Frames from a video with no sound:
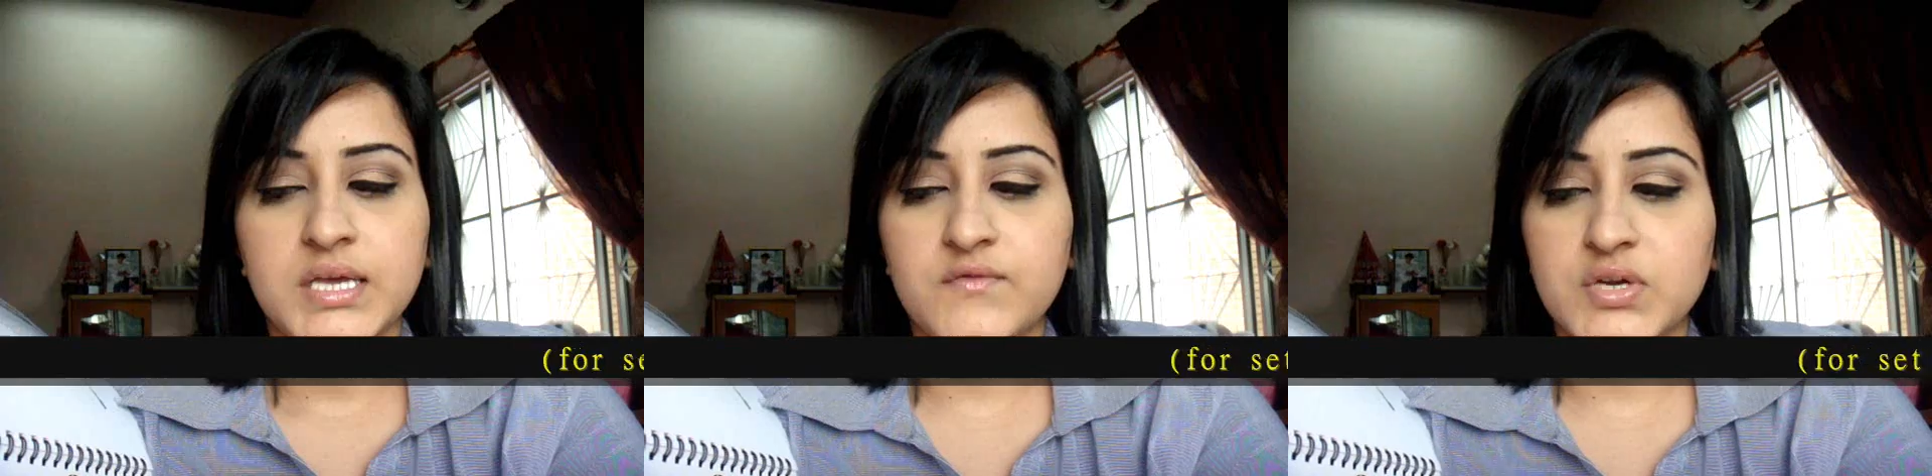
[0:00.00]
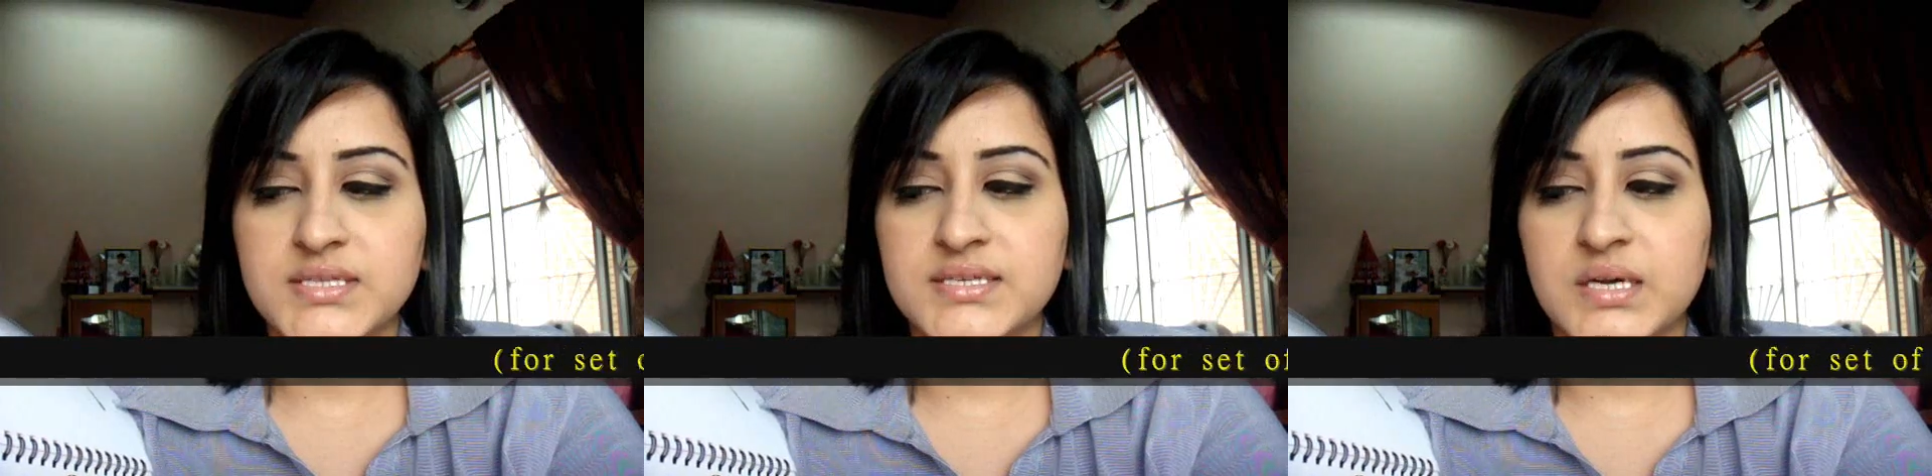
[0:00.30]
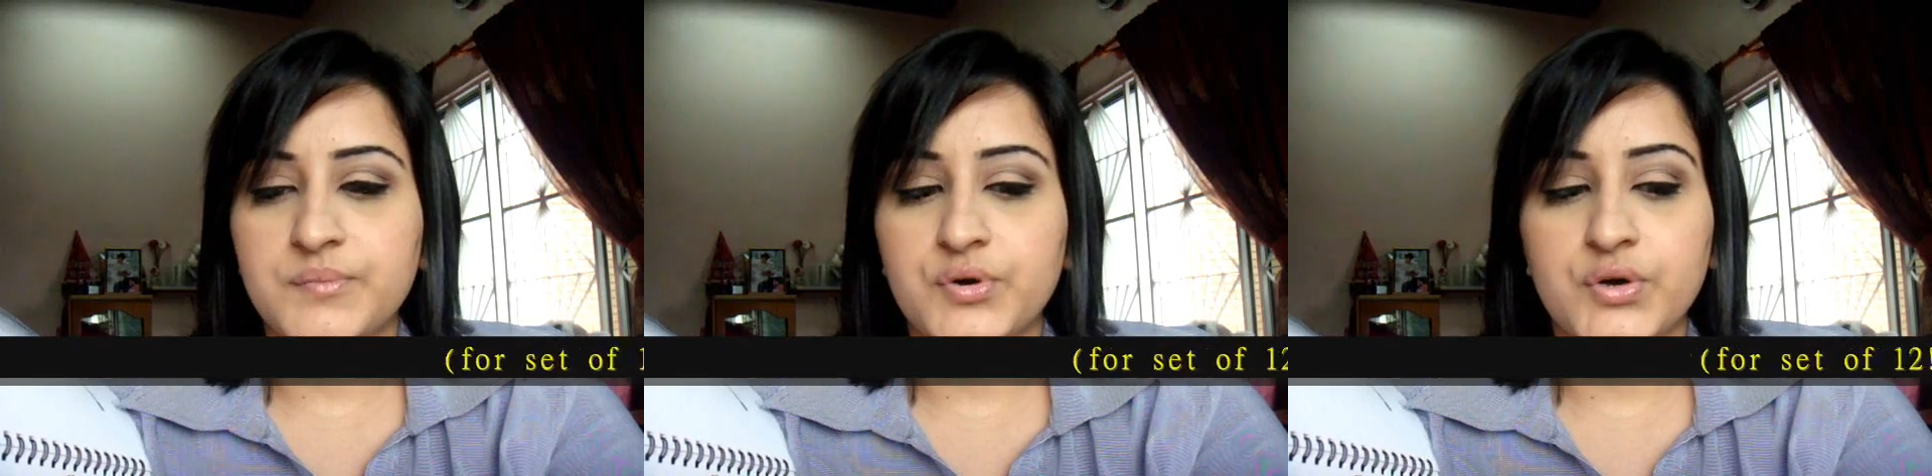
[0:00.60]
if you're in
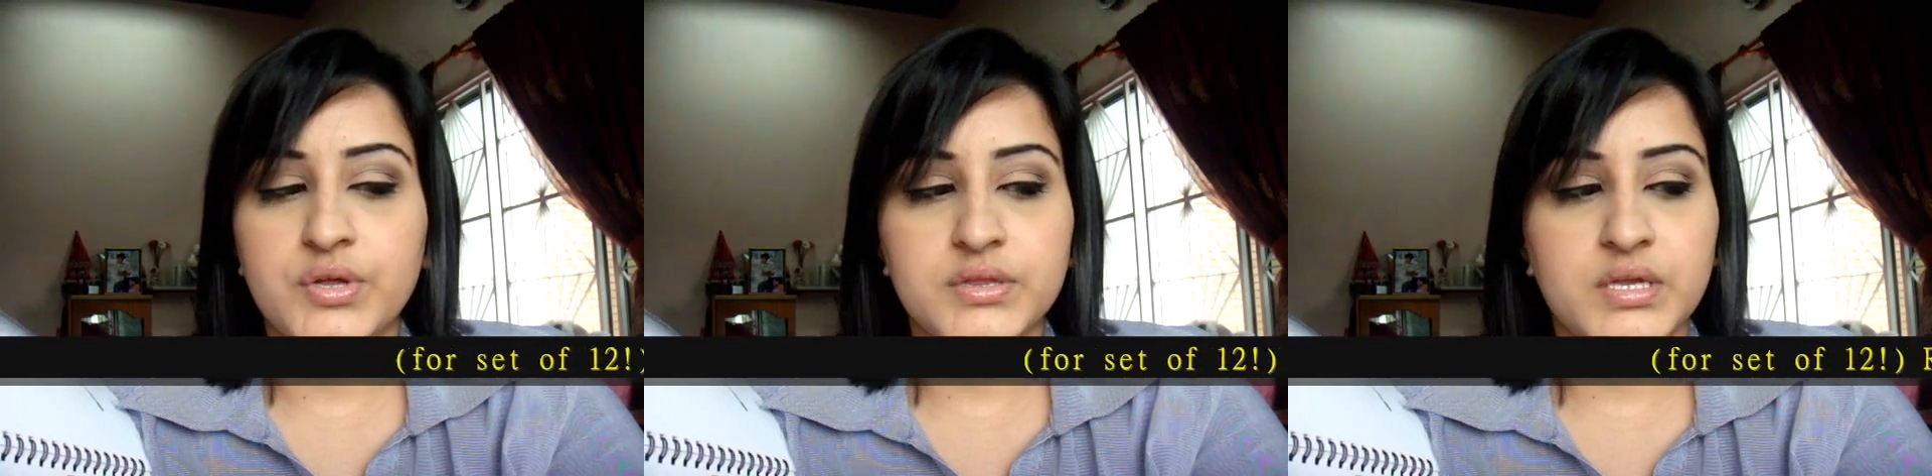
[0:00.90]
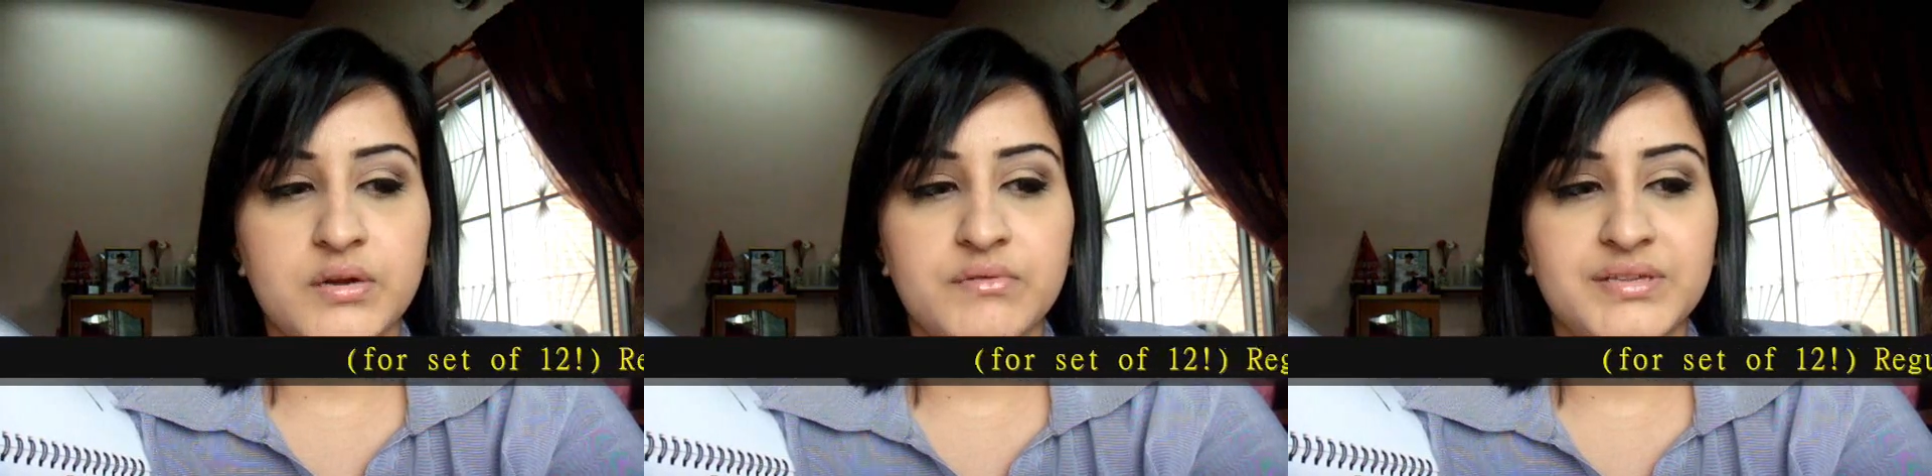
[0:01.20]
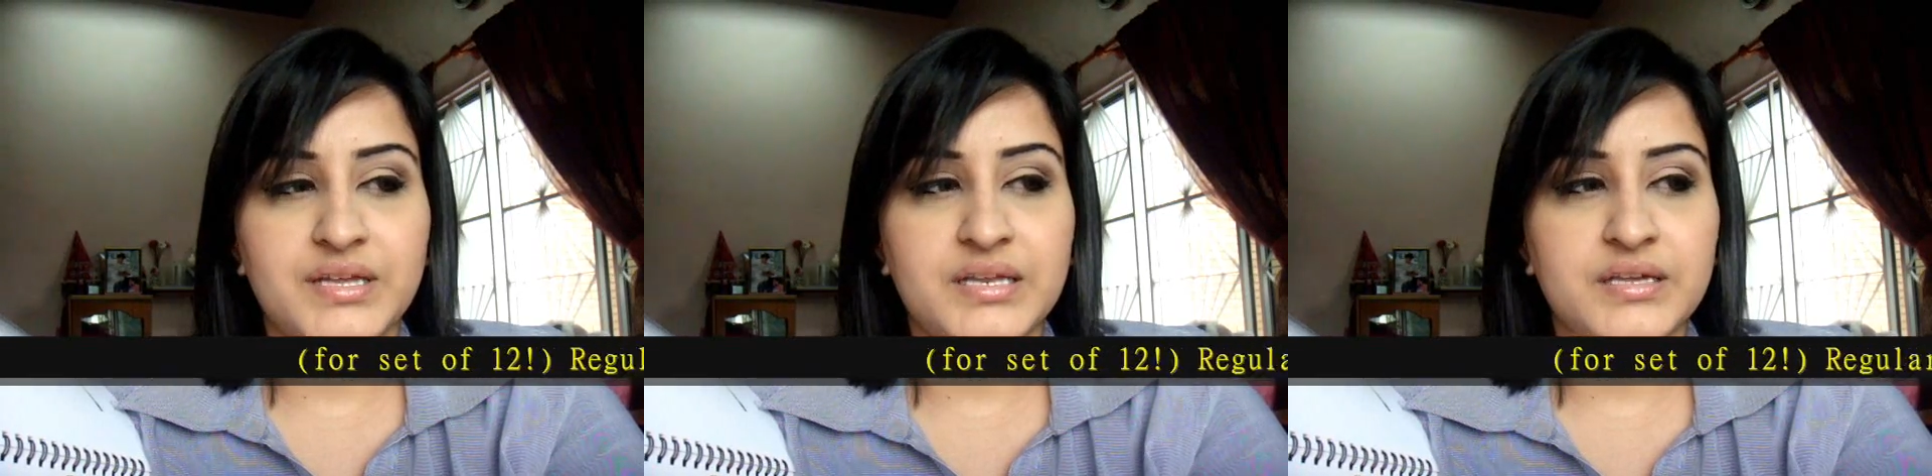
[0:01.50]
Singapore, they're
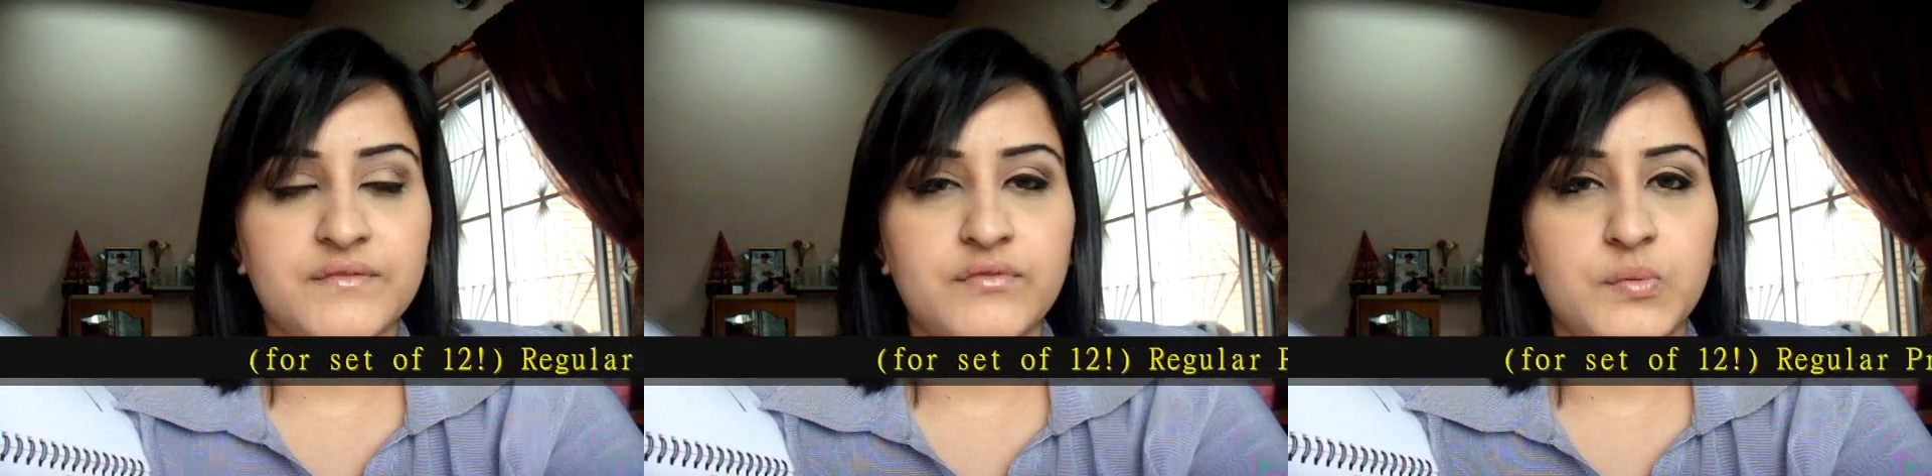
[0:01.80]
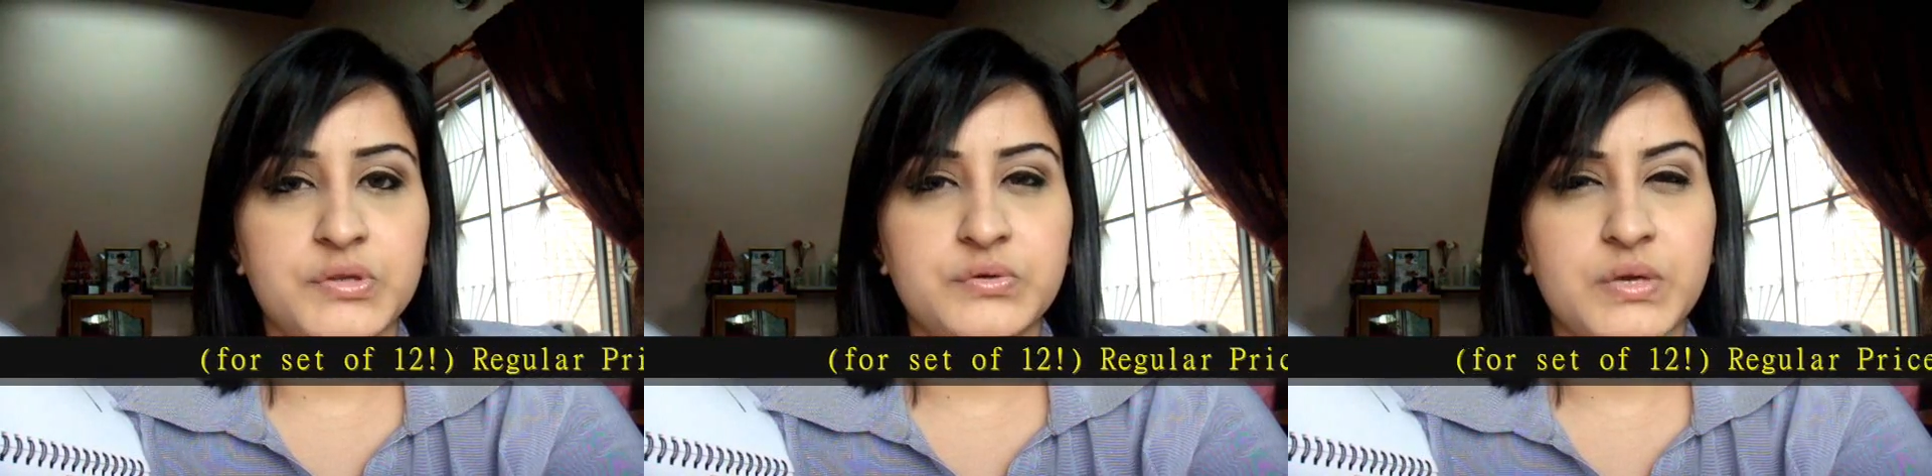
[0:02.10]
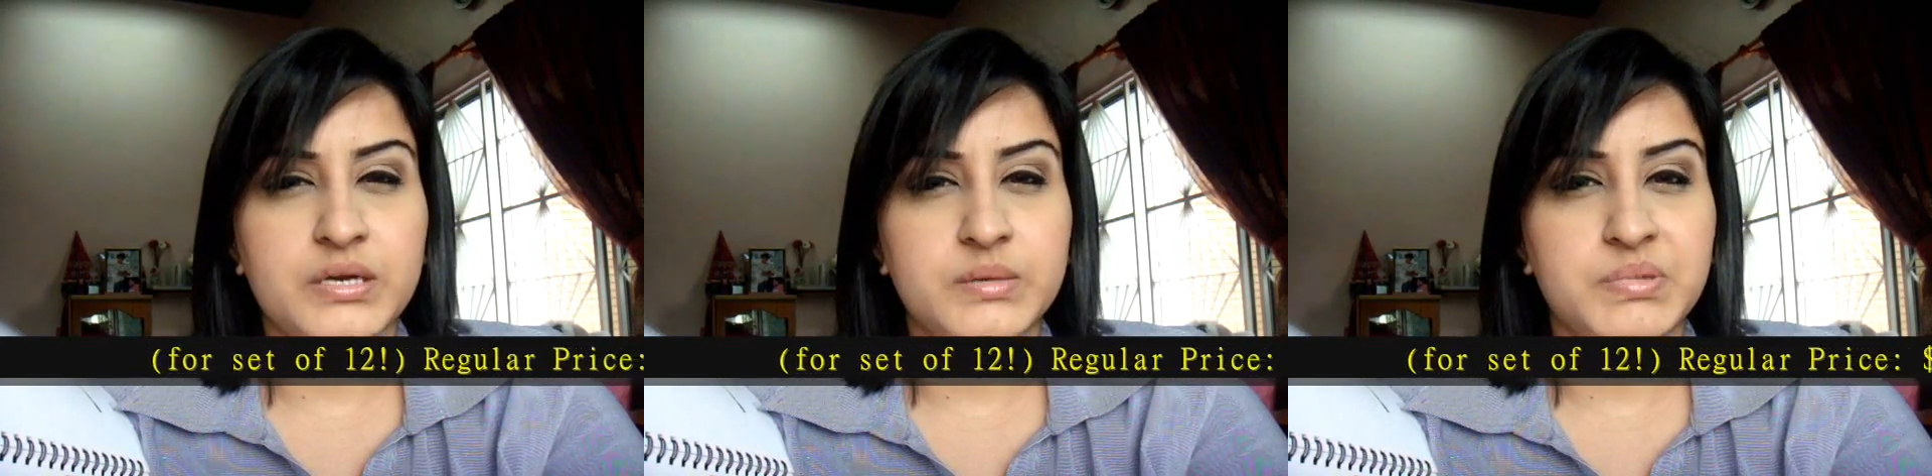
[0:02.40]
retailing for about
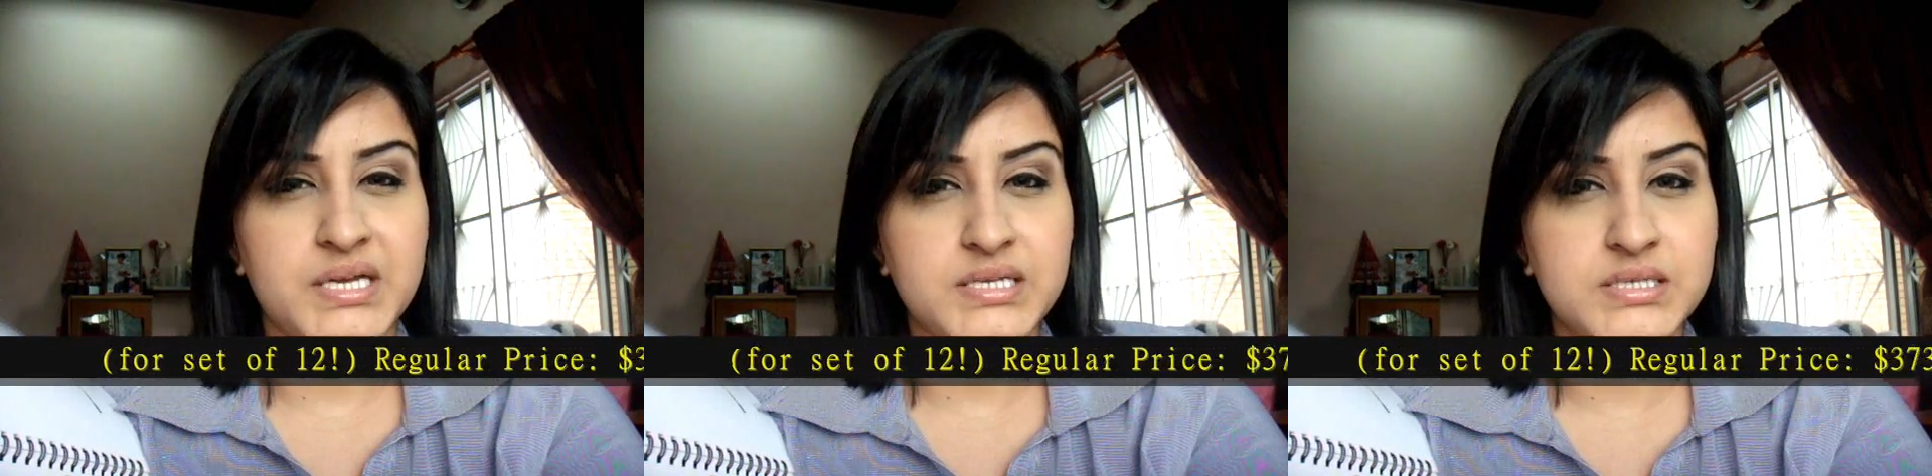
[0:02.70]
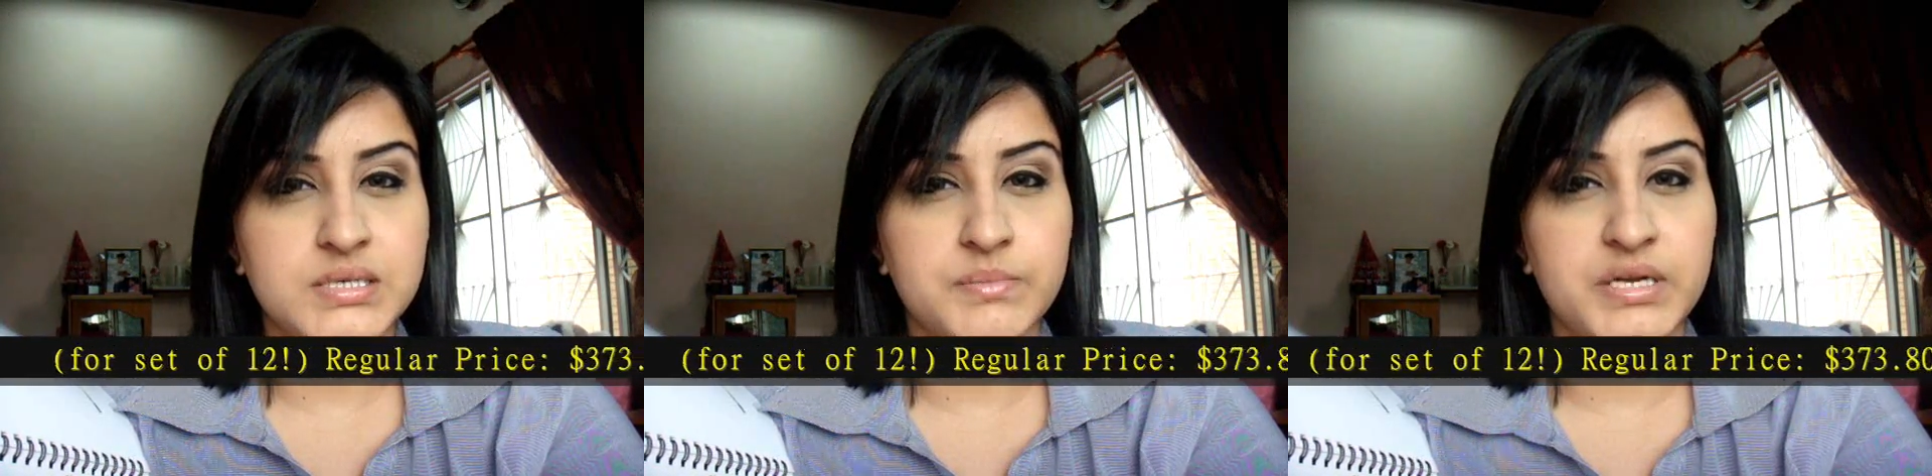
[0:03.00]
300 plus.